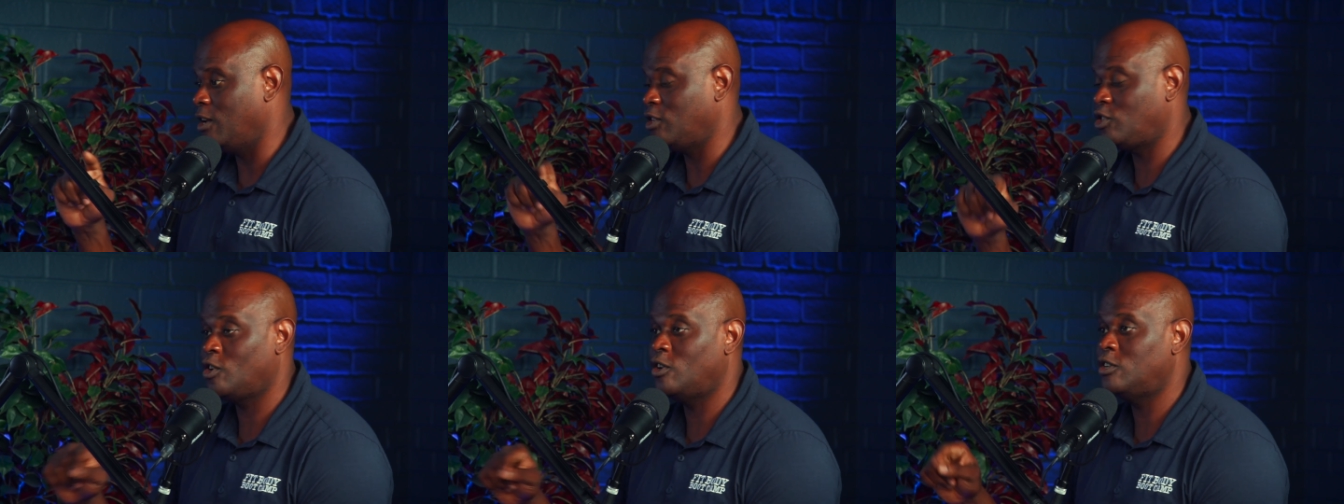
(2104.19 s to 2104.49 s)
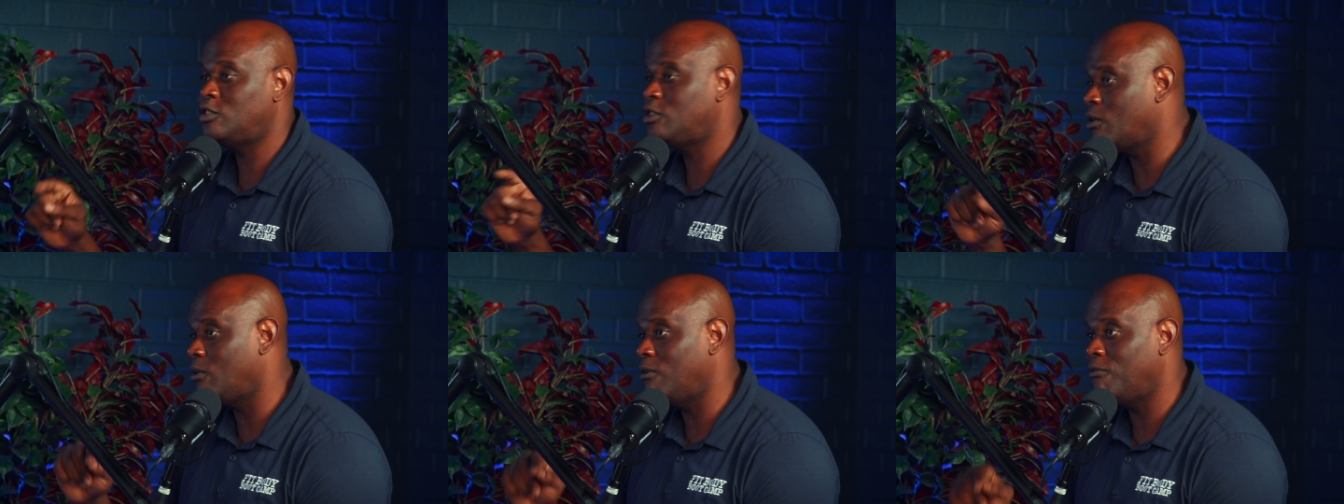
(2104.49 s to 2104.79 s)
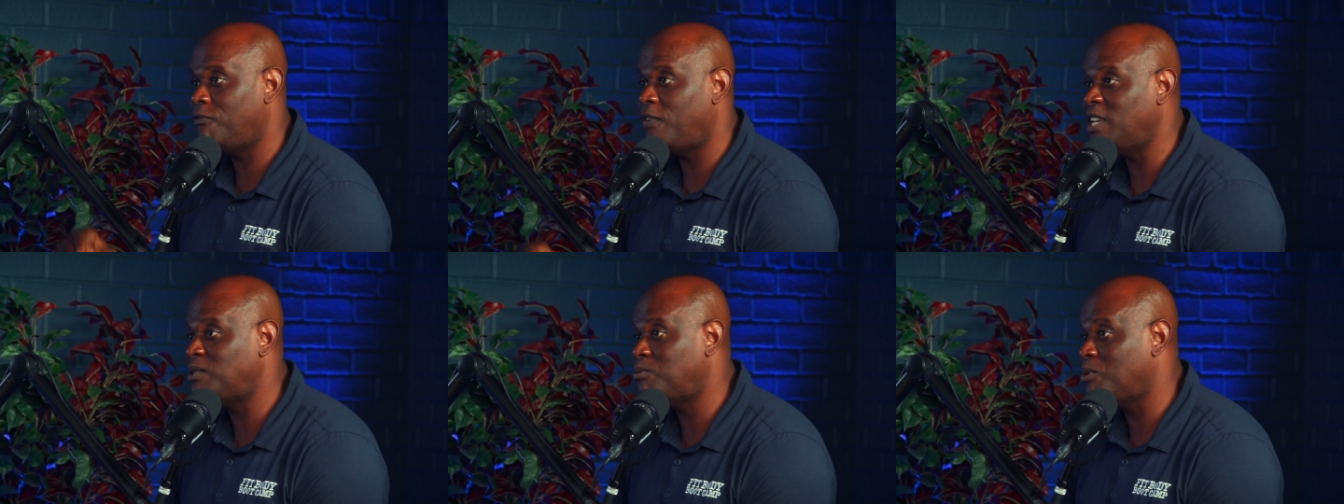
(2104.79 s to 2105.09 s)
I searched her on
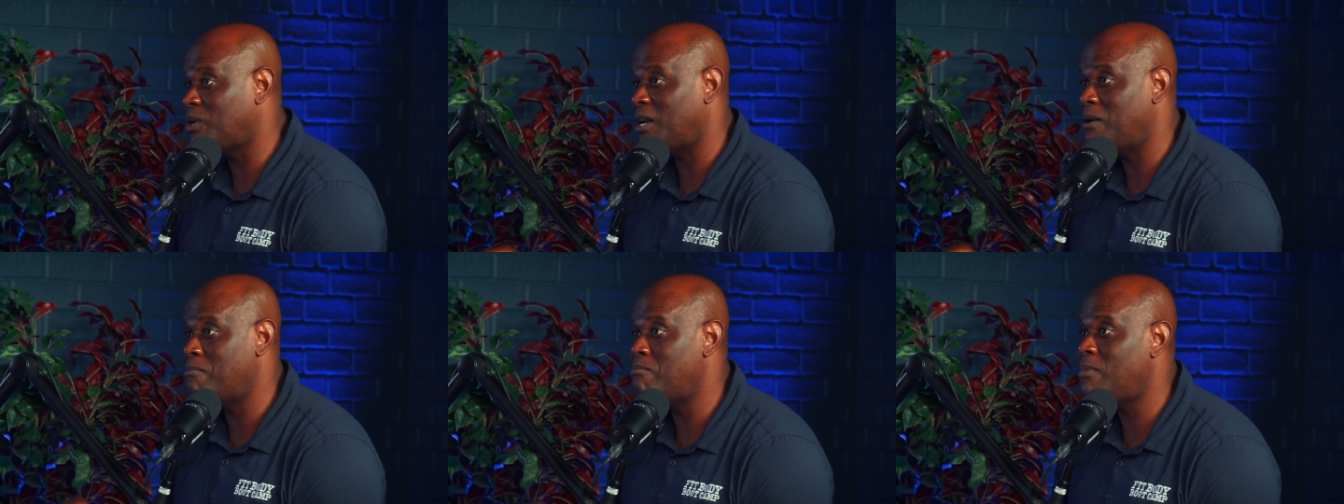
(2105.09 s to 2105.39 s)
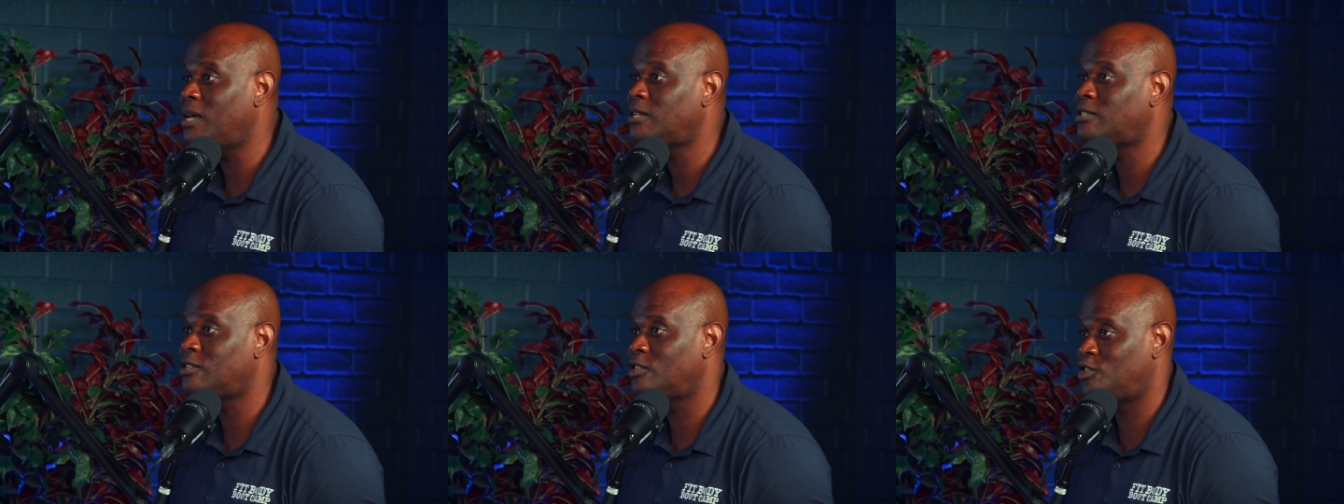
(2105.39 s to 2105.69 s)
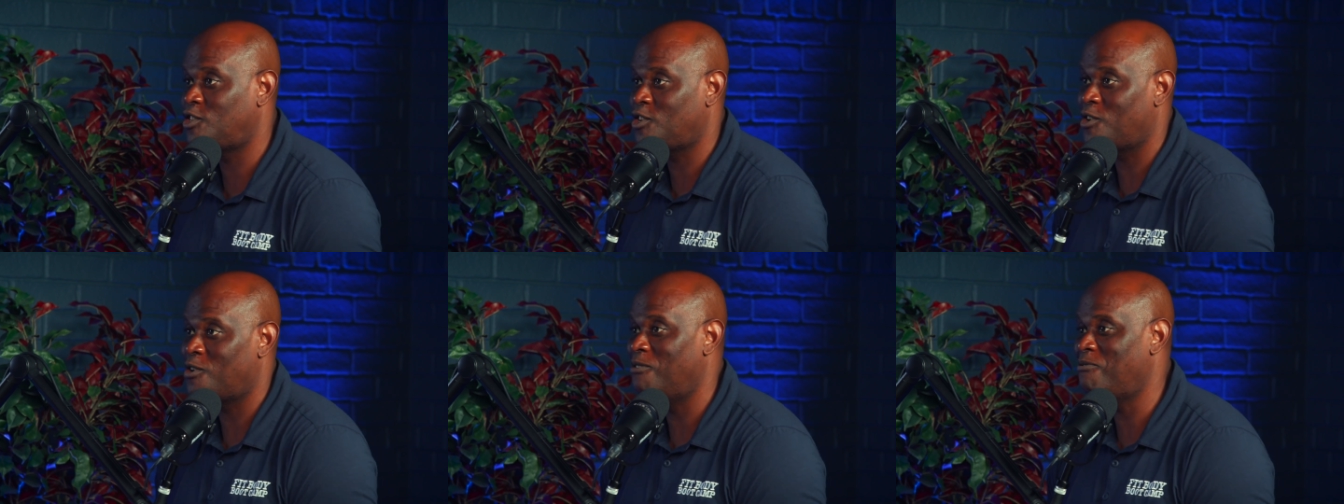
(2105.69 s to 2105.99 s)
Facebook and I
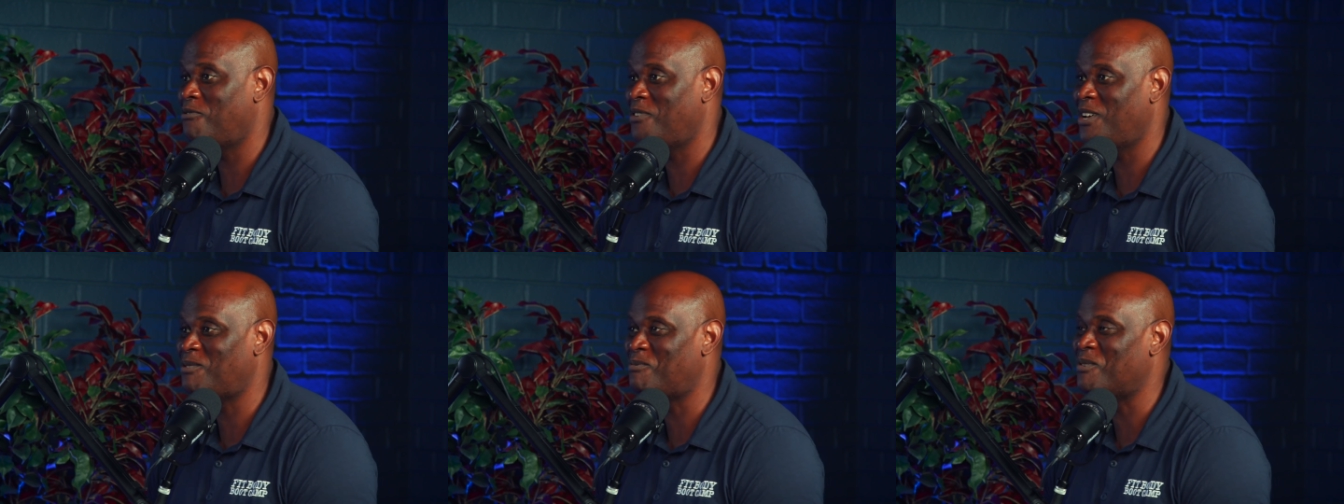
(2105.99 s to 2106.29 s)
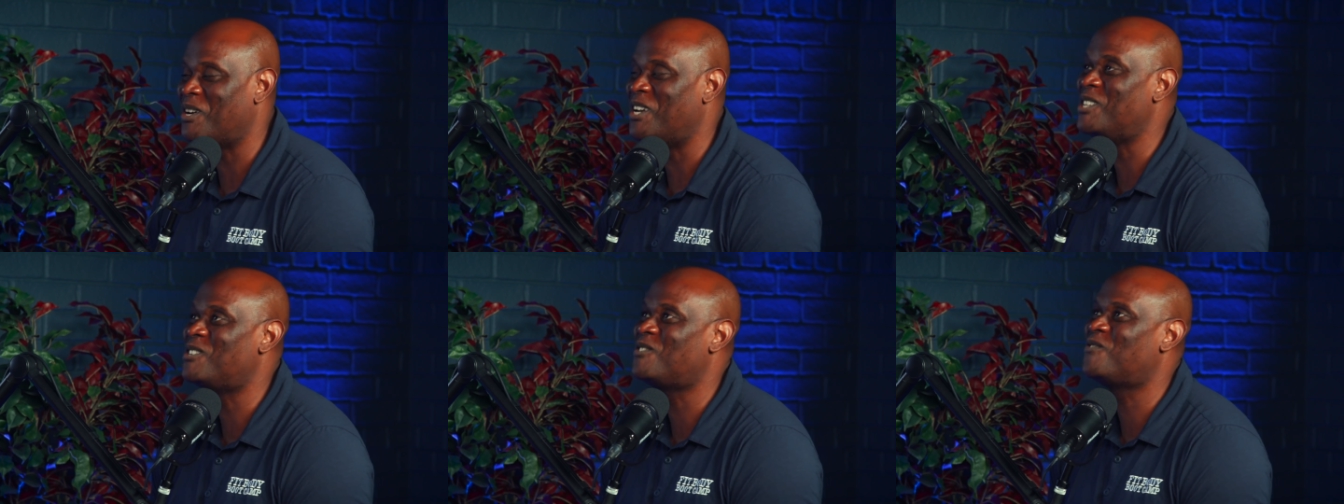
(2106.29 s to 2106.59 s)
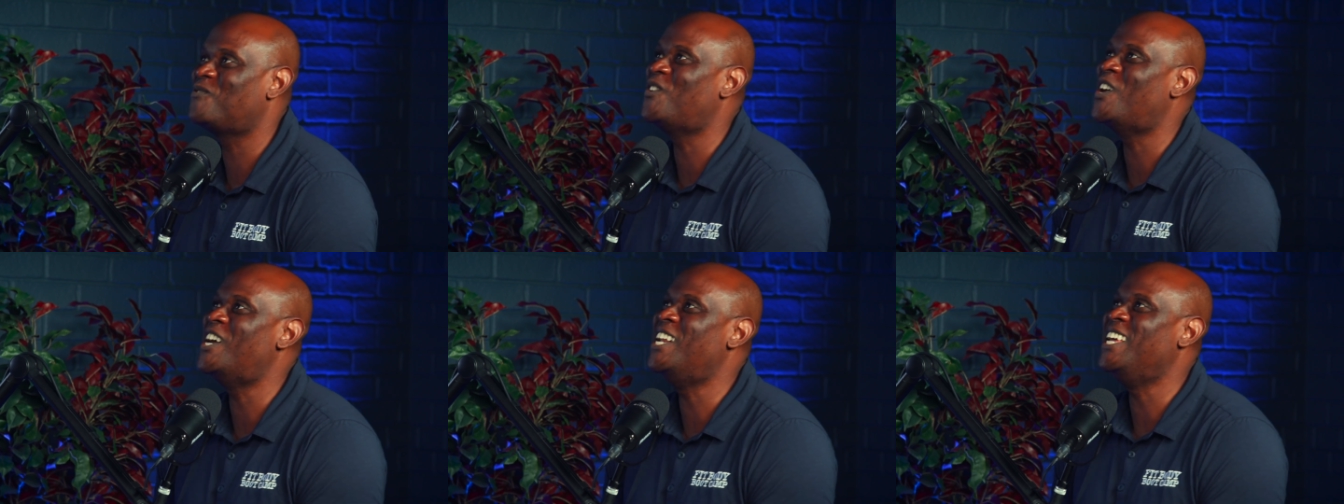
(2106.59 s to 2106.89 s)
messaged her on Facebook, and it's
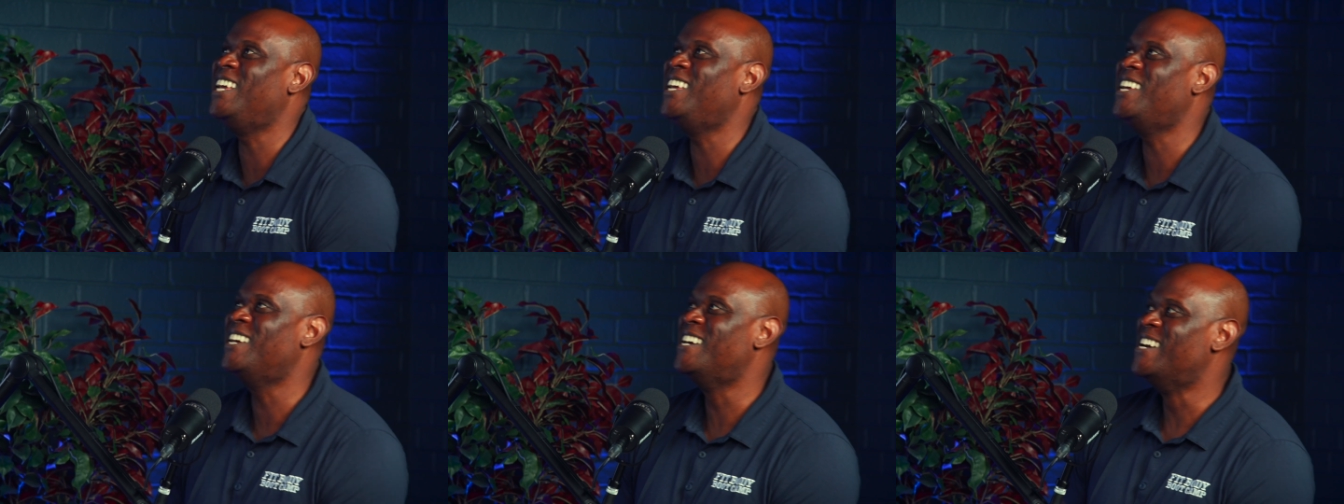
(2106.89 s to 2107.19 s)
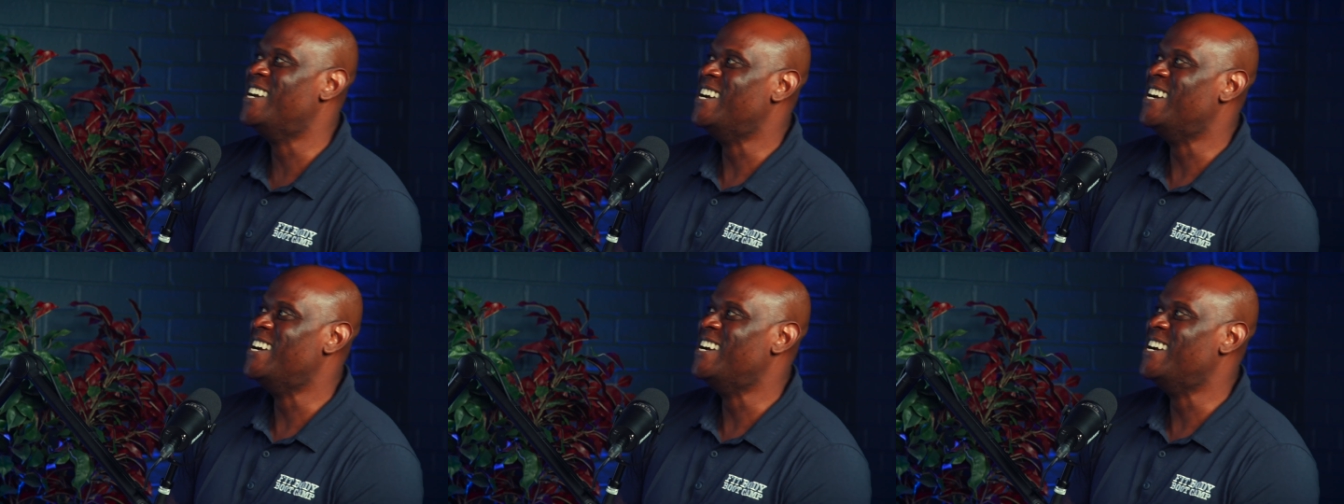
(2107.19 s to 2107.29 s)
funny.